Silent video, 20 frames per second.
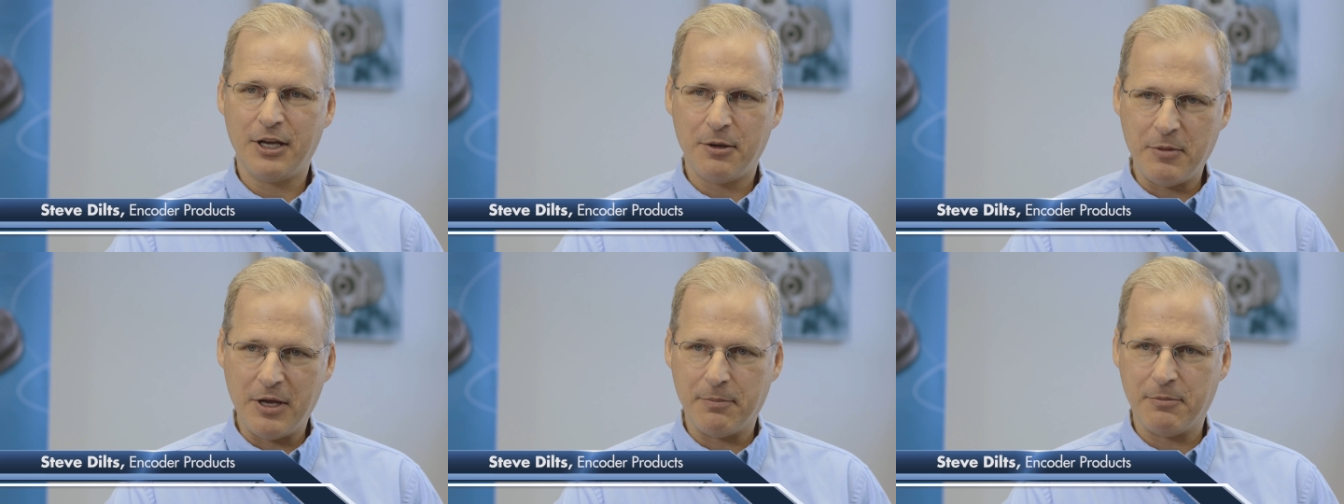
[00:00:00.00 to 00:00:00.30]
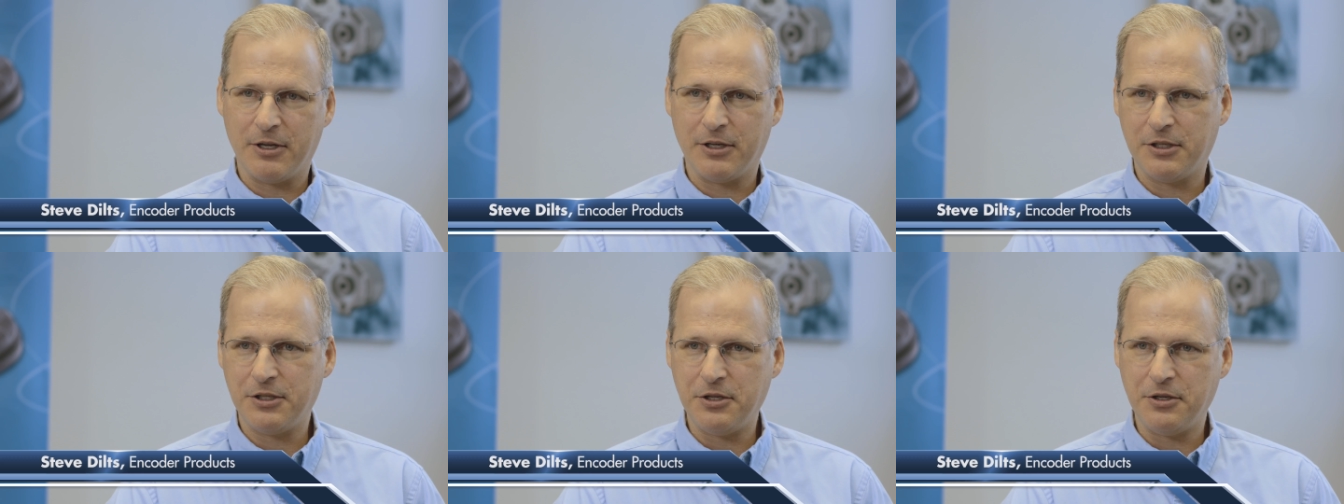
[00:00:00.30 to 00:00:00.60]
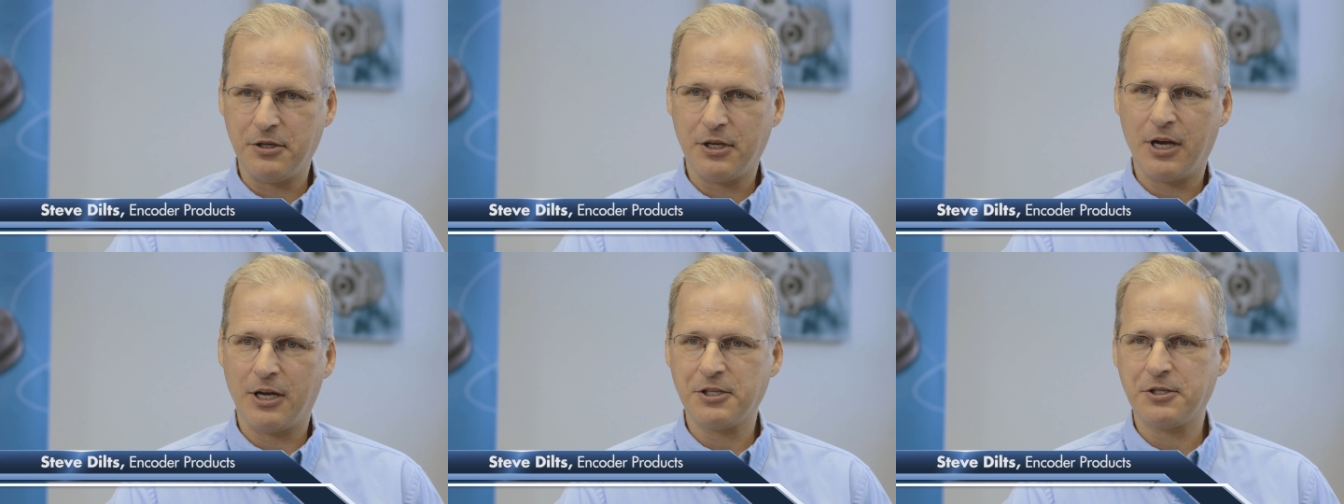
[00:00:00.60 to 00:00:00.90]
commitment
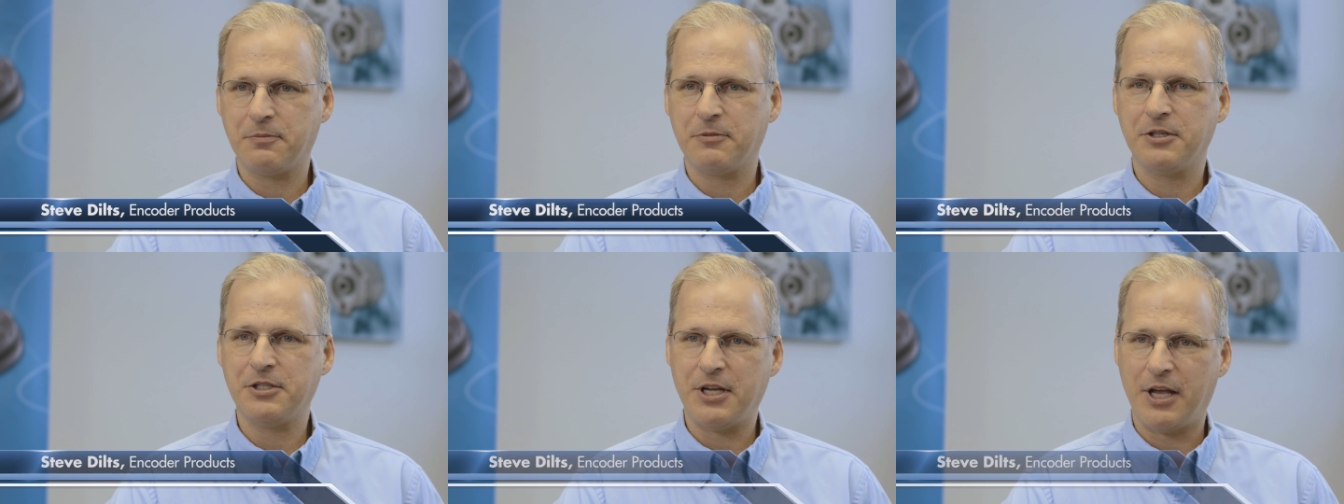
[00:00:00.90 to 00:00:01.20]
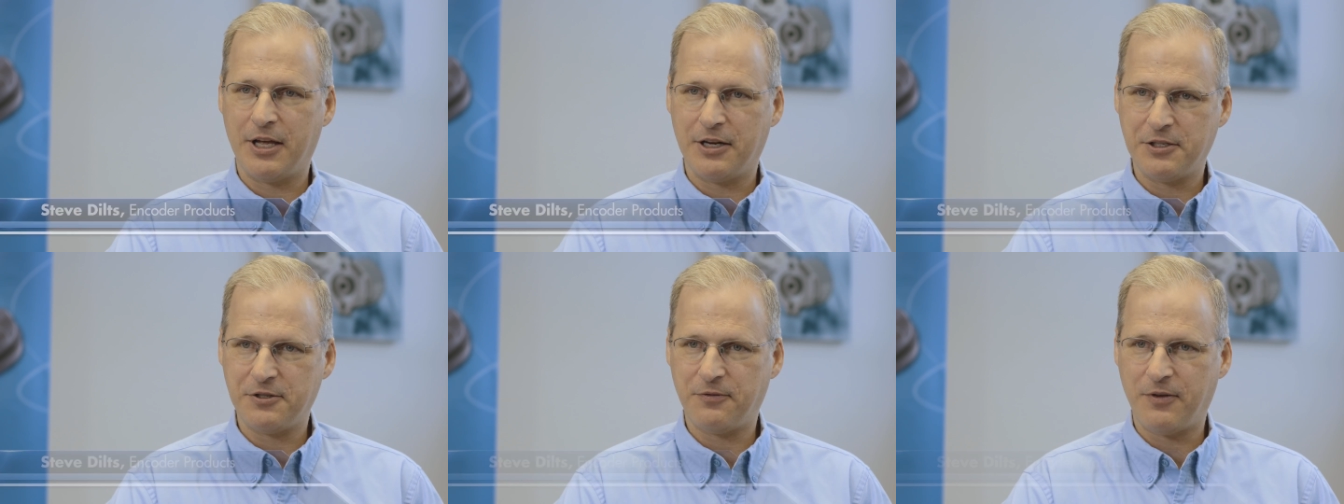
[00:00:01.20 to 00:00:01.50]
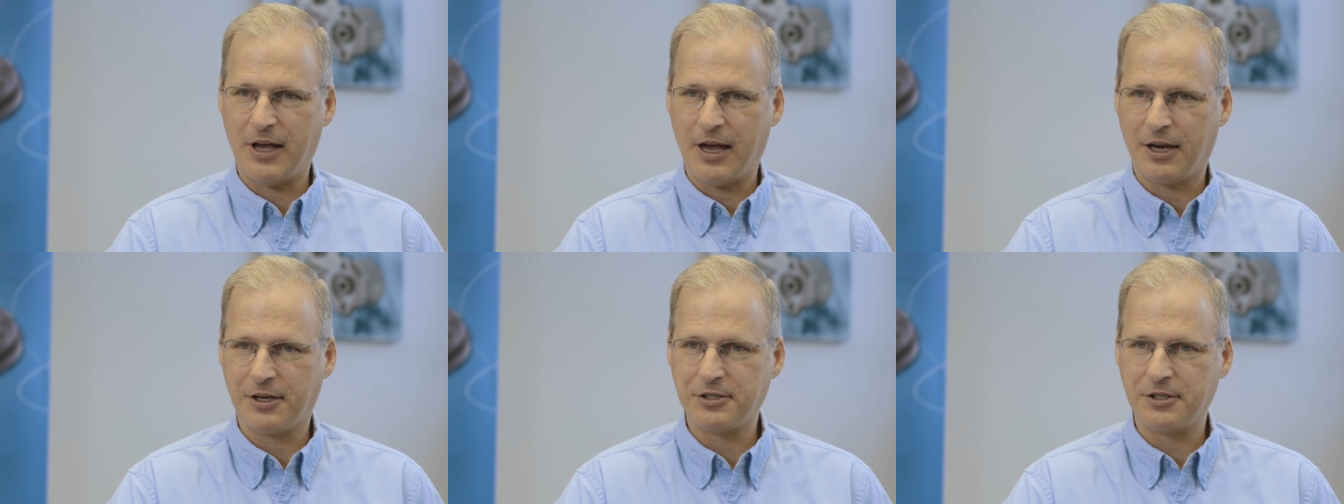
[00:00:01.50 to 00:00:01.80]
to customer
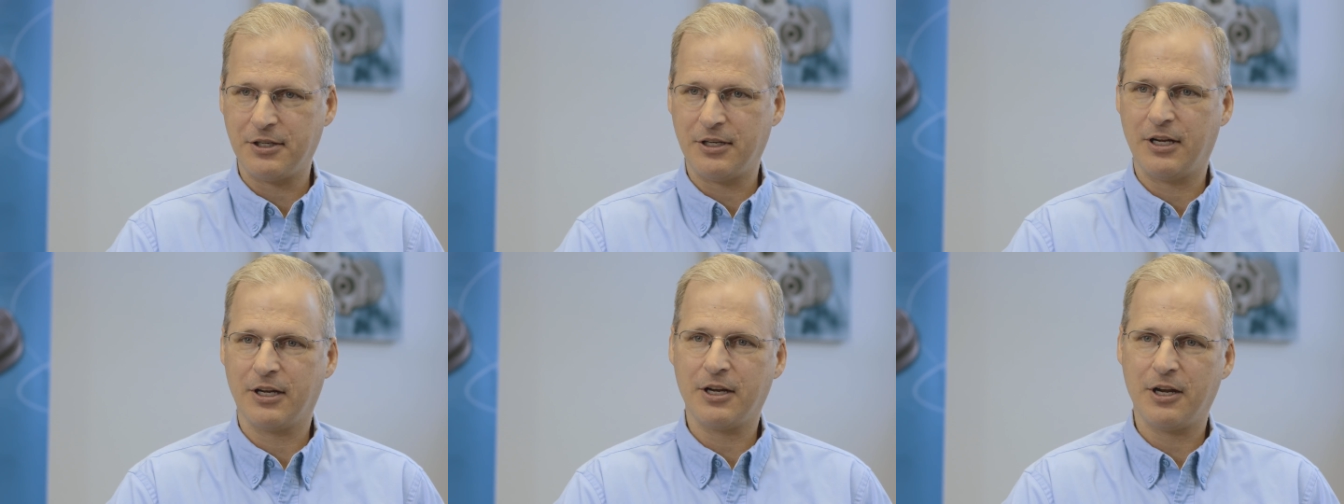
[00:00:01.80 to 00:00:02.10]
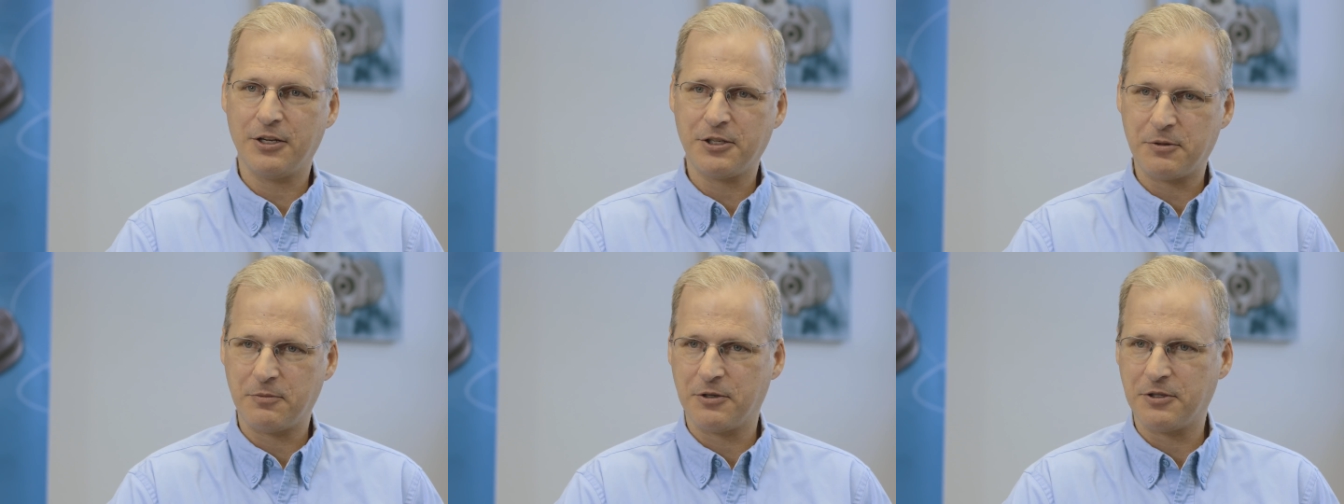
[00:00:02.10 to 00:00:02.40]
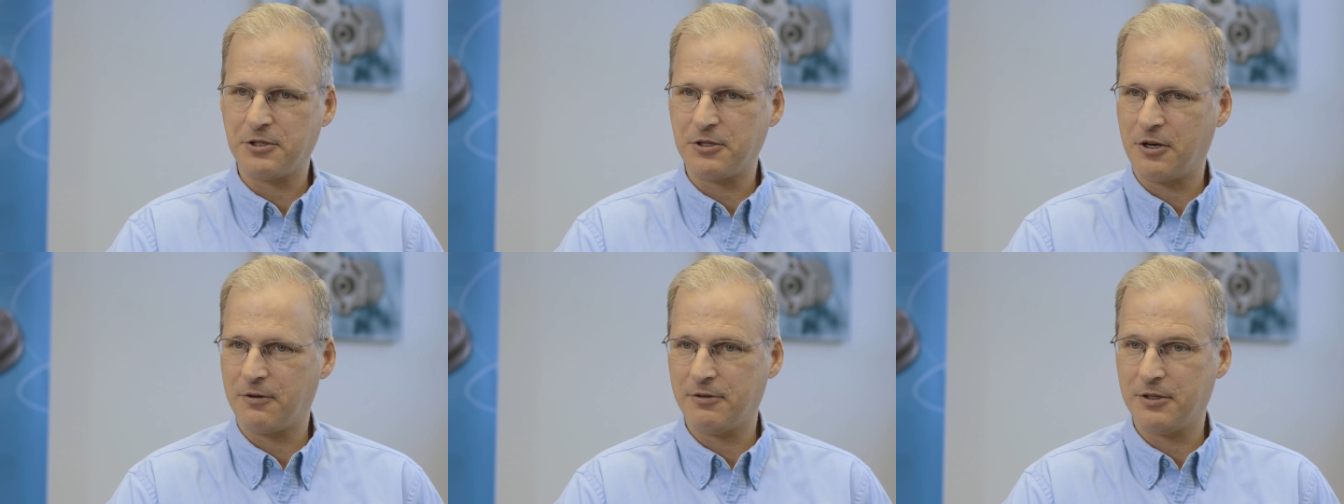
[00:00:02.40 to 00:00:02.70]
satisfaction and customer
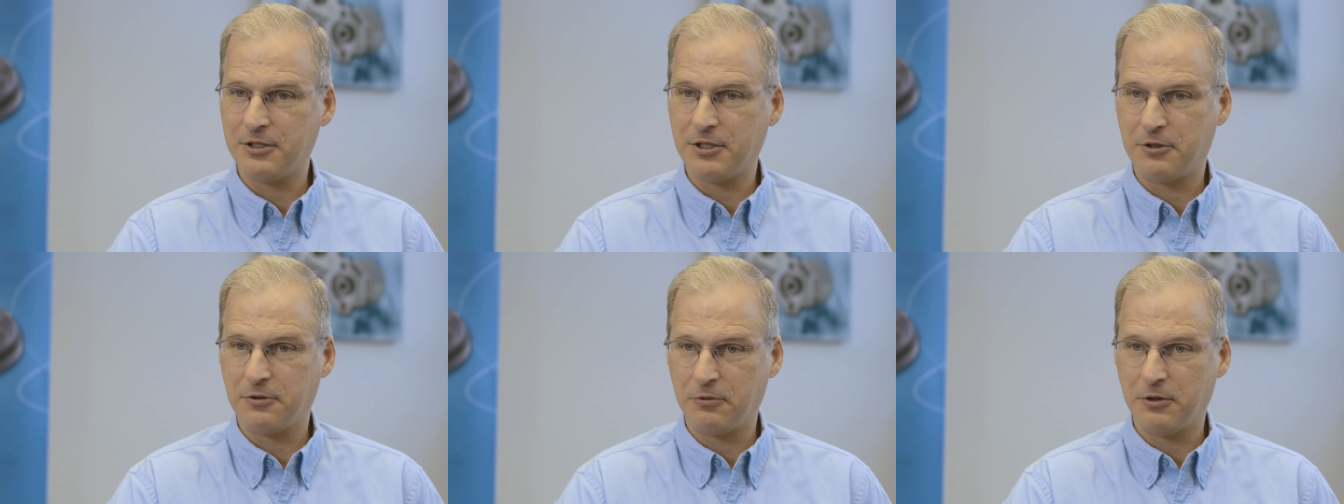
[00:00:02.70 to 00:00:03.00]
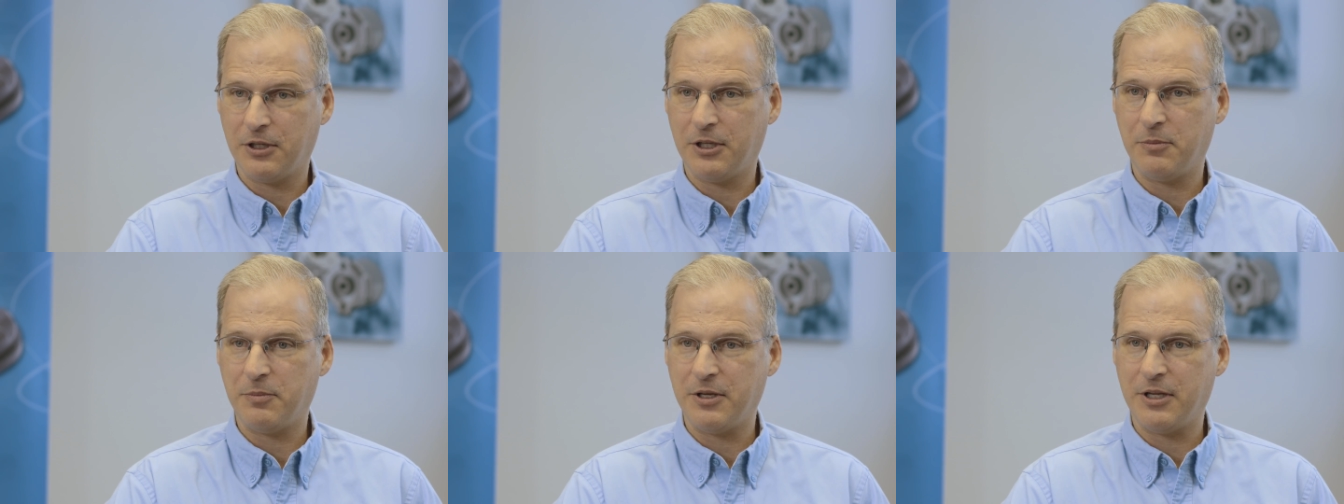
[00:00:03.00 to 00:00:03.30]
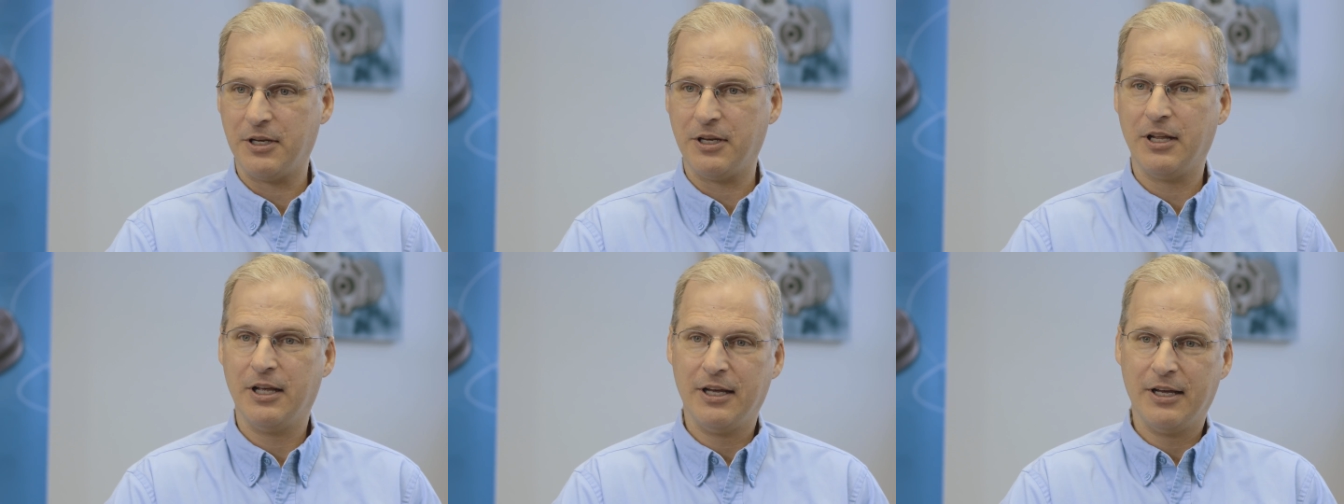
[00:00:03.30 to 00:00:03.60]
service has really
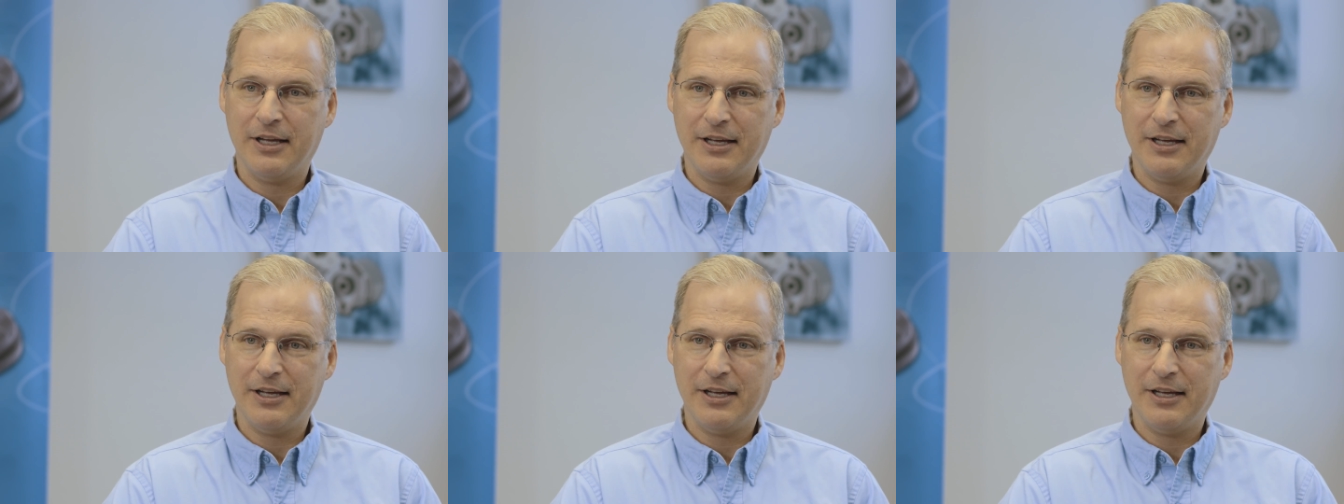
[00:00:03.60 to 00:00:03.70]
been